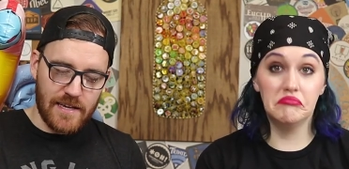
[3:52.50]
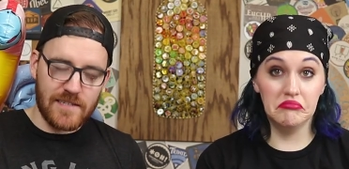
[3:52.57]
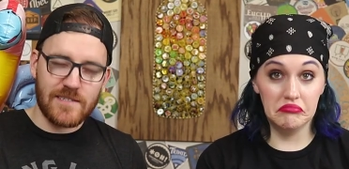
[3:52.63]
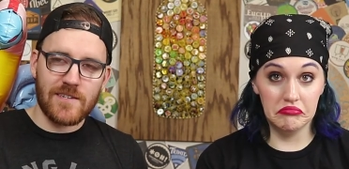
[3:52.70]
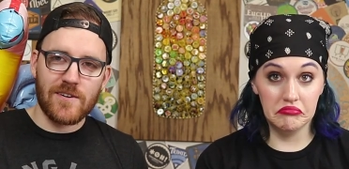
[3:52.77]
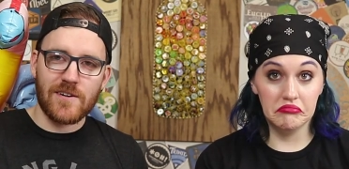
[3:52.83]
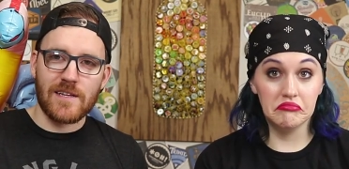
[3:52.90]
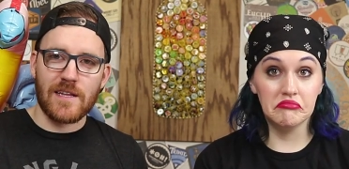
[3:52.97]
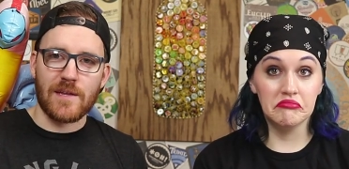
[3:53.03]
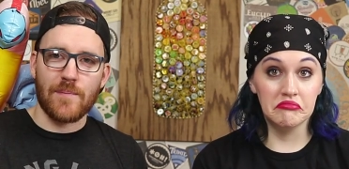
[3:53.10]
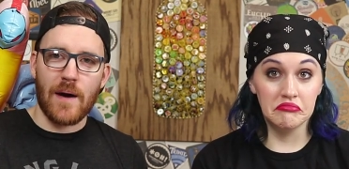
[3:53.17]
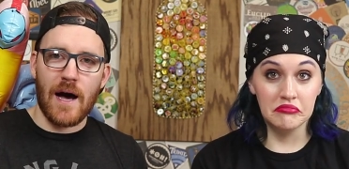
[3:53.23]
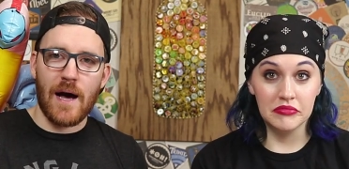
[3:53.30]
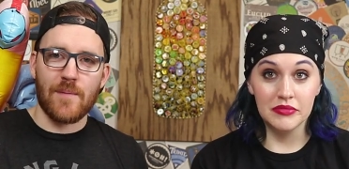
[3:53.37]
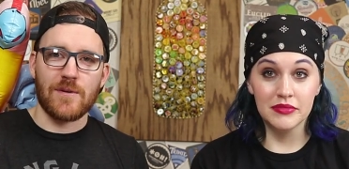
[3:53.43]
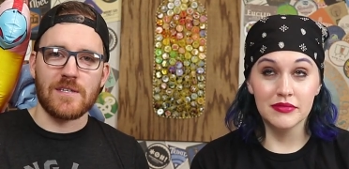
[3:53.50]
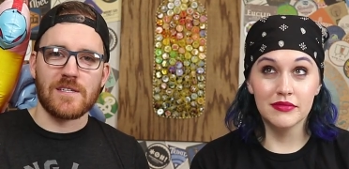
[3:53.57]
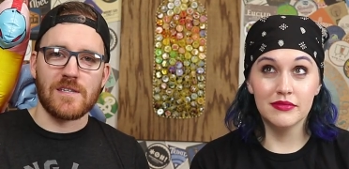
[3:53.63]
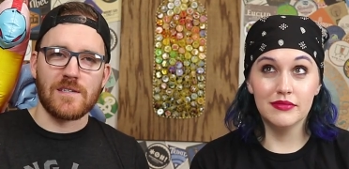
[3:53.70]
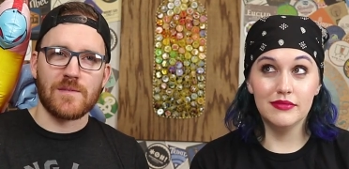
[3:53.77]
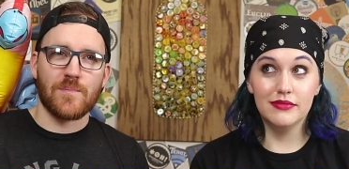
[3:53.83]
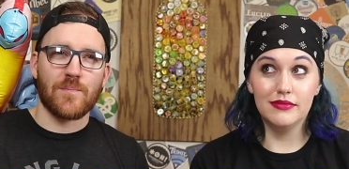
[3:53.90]
Speaker 1: and considering that the Bahamas
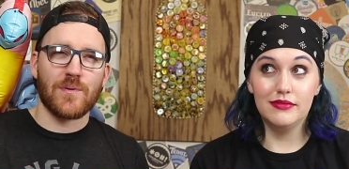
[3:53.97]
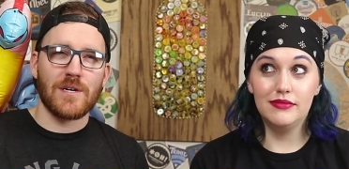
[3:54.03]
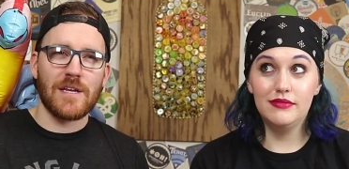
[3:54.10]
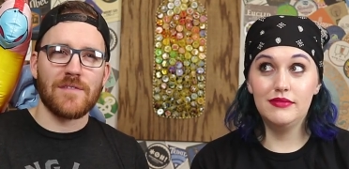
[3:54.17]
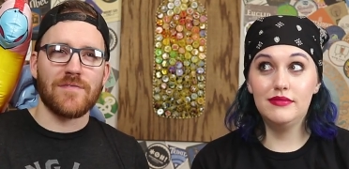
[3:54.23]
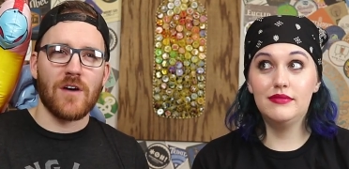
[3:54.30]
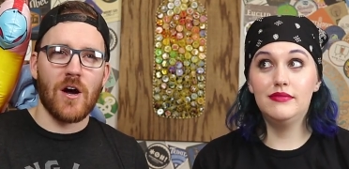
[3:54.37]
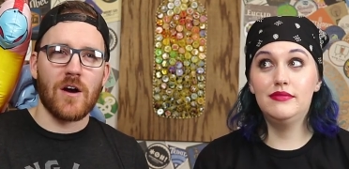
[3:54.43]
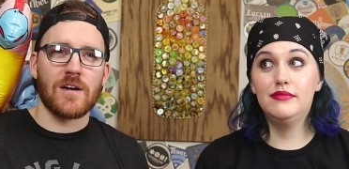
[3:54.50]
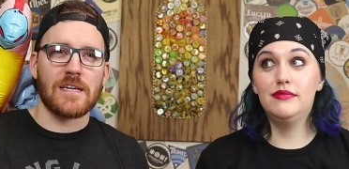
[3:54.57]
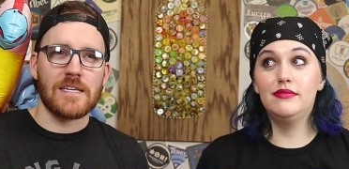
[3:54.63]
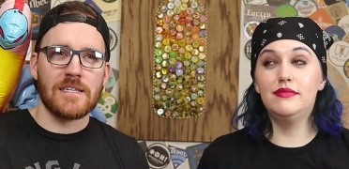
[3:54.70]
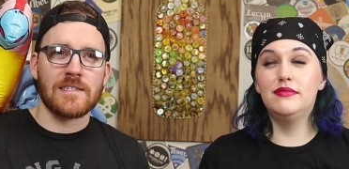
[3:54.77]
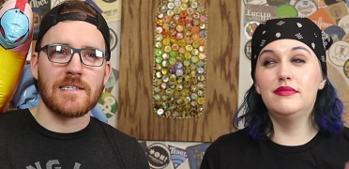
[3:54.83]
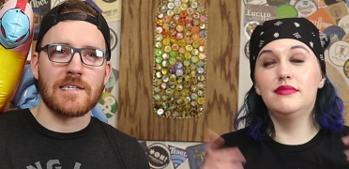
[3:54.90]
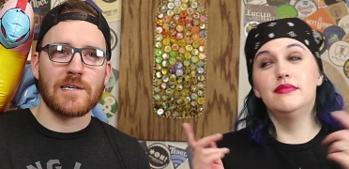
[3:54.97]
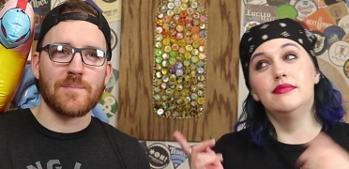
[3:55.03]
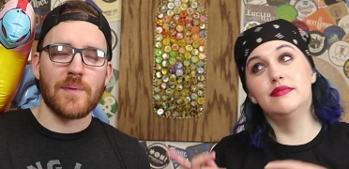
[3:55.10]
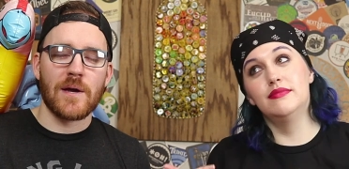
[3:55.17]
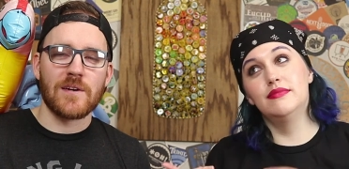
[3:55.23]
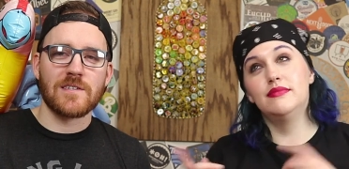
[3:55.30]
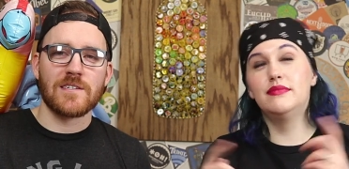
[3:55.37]
is pretty far east in
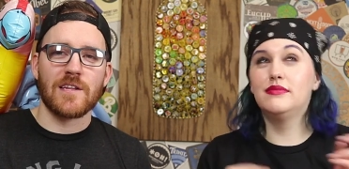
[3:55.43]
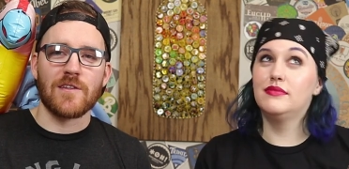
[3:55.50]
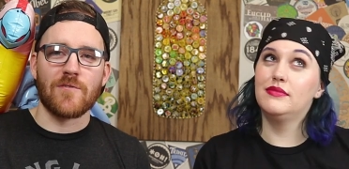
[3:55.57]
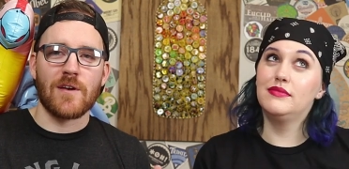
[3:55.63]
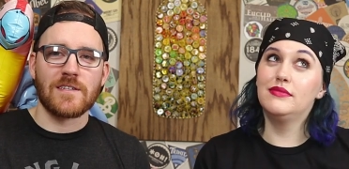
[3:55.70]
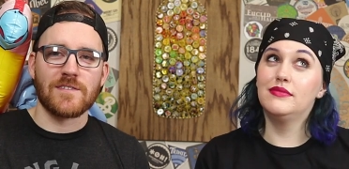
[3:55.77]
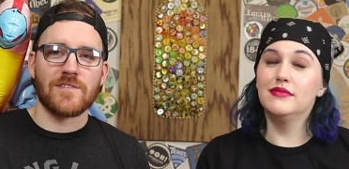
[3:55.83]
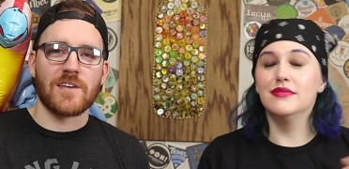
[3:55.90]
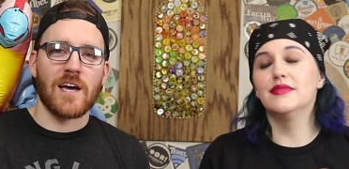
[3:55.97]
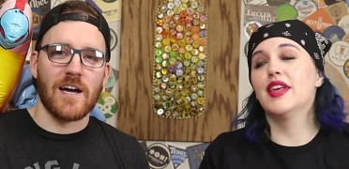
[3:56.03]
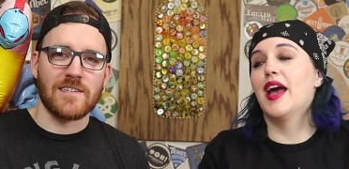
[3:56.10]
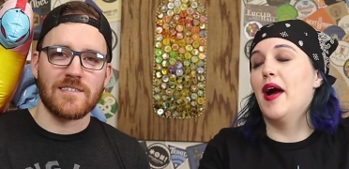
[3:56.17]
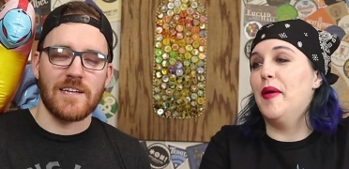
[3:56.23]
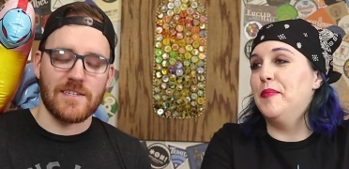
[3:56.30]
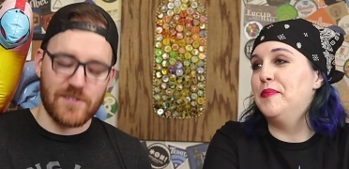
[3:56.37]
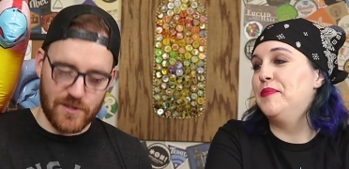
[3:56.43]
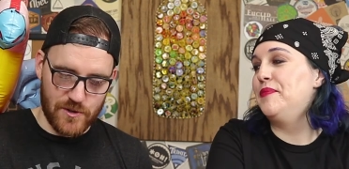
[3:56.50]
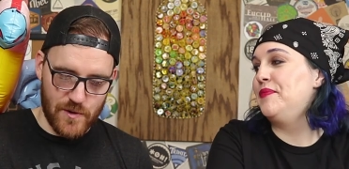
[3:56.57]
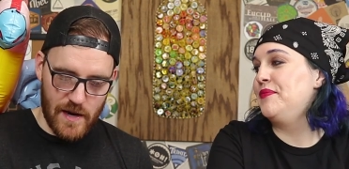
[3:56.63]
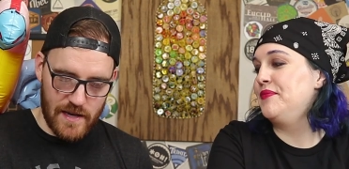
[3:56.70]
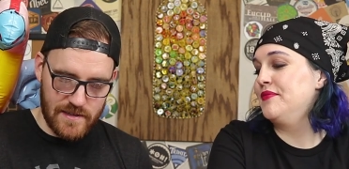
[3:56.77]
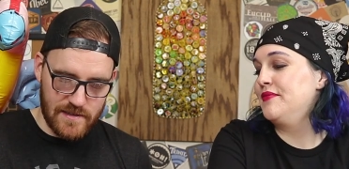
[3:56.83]
comparison to the rest of the continental
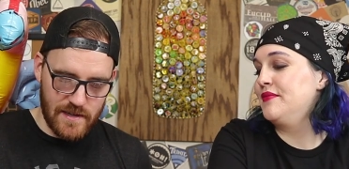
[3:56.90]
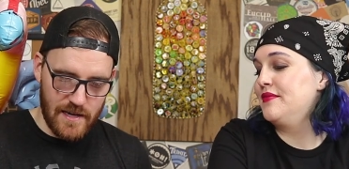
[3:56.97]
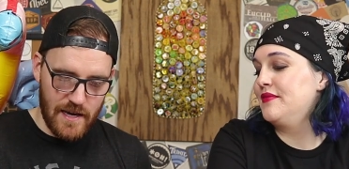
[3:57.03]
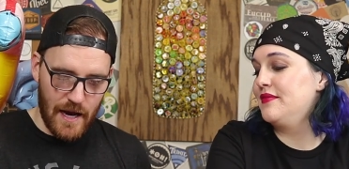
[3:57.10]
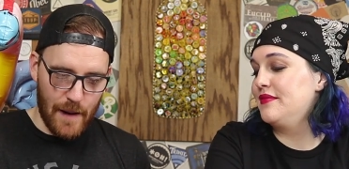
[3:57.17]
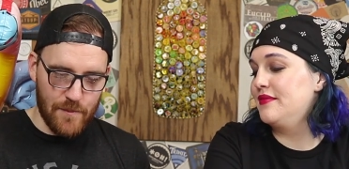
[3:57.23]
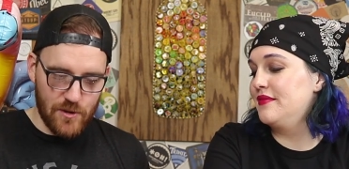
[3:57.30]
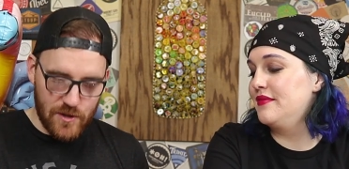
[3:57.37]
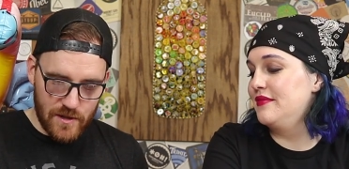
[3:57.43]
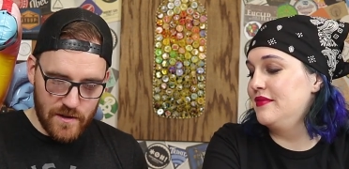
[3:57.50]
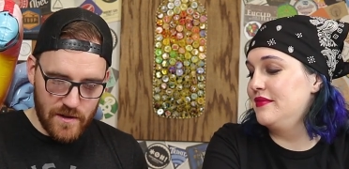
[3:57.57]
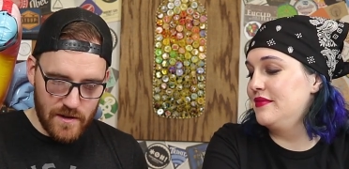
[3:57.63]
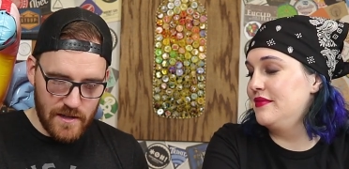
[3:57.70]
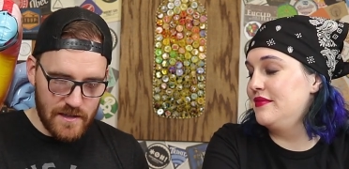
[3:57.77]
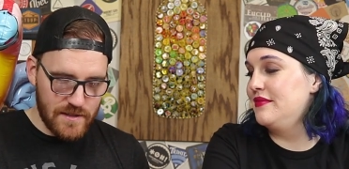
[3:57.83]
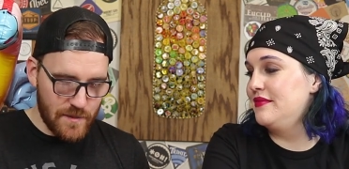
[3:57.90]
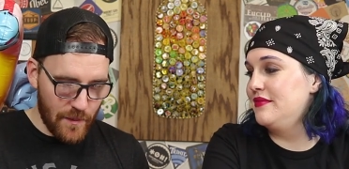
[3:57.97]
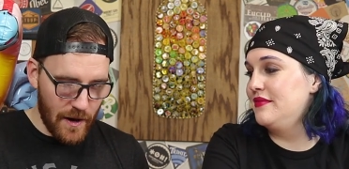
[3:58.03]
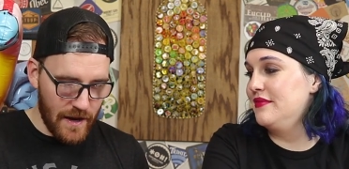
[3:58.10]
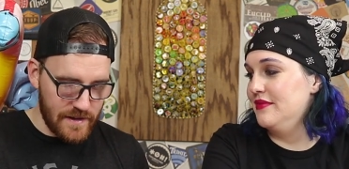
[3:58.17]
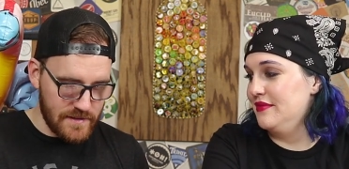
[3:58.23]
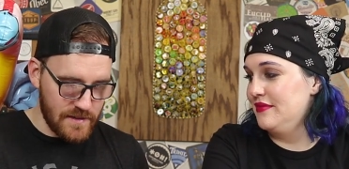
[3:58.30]
U.S., I'm a little
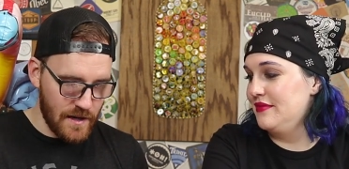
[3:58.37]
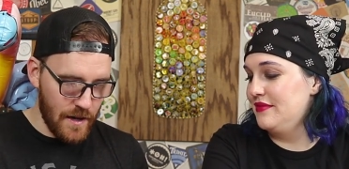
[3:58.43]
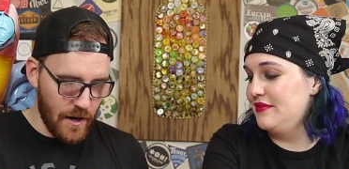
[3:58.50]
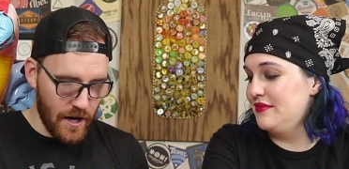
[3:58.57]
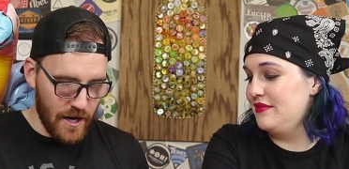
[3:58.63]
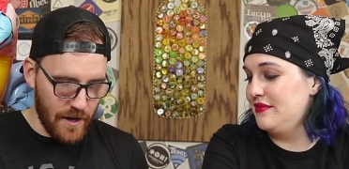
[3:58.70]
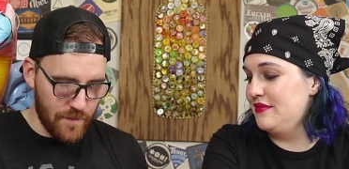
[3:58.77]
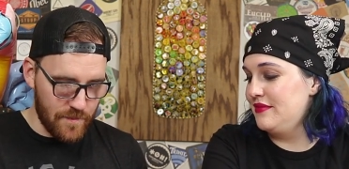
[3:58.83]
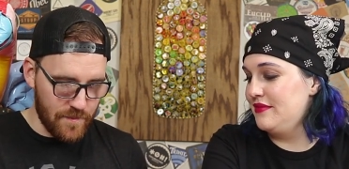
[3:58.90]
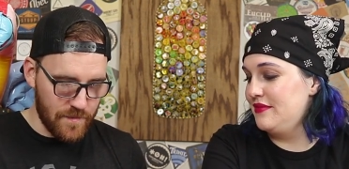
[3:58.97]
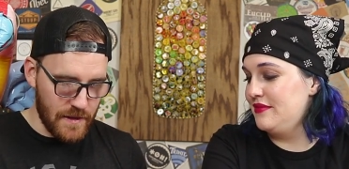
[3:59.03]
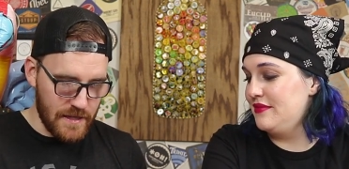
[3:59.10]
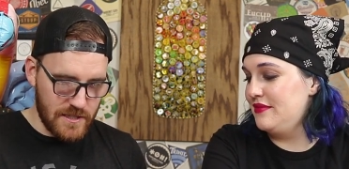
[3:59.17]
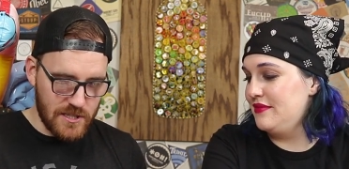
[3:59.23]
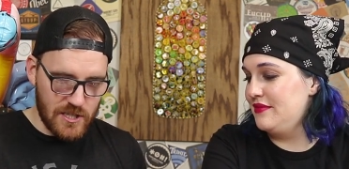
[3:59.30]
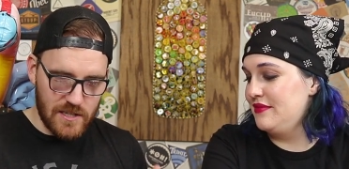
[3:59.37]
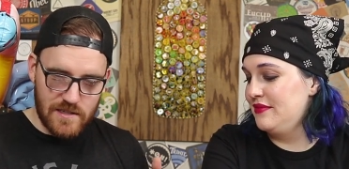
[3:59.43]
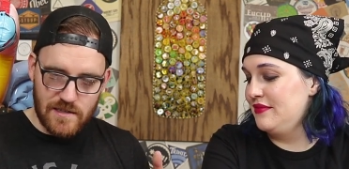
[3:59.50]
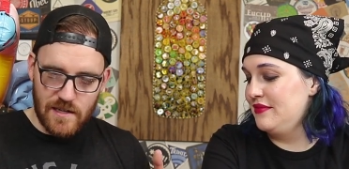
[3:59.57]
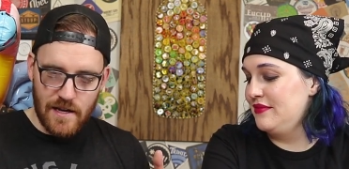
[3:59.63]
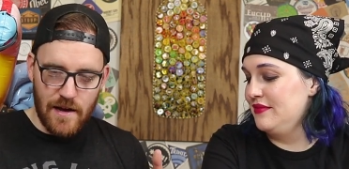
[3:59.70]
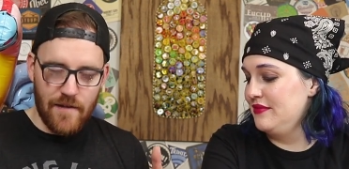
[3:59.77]
surprised. Um, it's
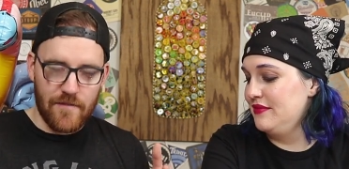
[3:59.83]
just